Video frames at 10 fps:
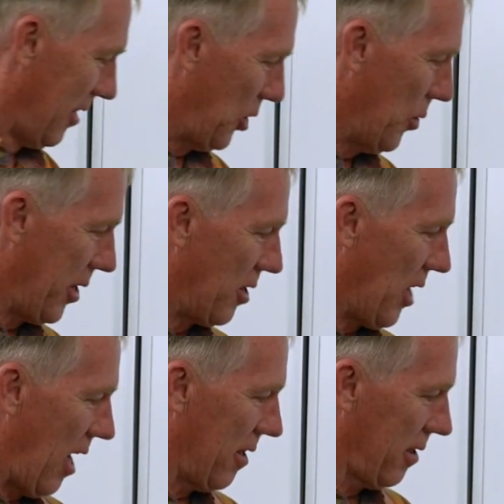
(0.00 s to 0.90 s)

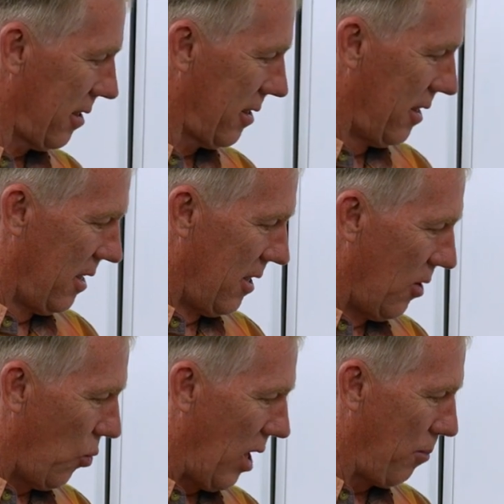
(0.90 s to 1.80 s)
$200,
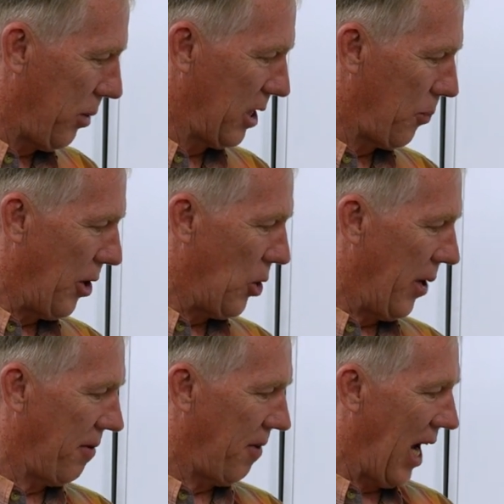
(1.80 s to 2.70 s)
1 plus
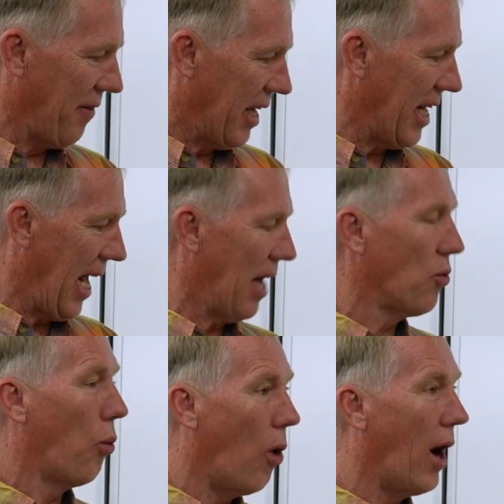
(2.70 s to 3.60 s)
0.085. It
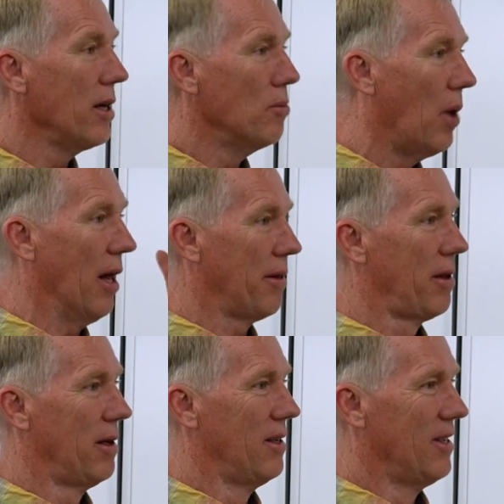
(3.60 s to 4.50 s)
had 1
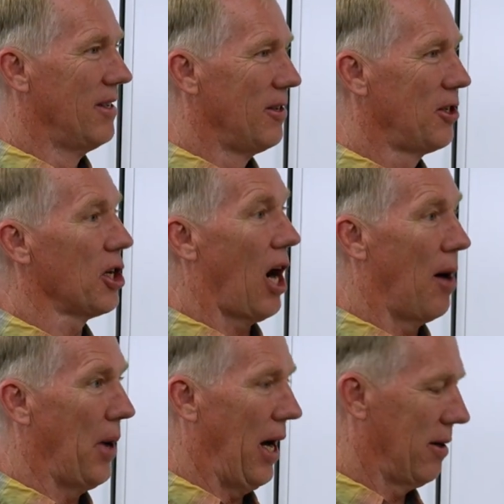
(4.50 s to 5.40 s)
month to
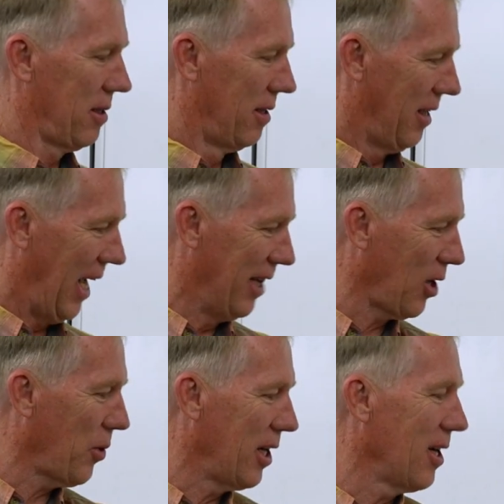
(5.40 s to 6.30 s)
compound. And
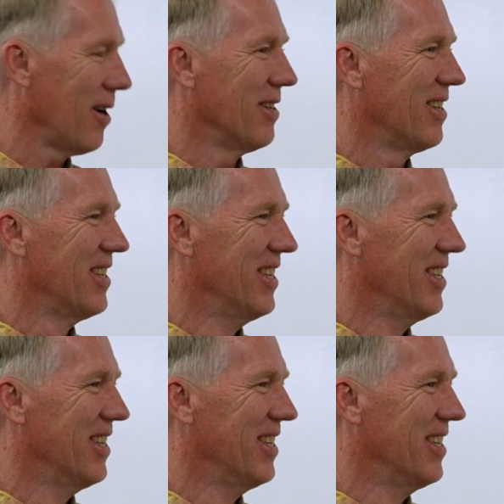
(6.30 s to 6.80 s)
look what it earned.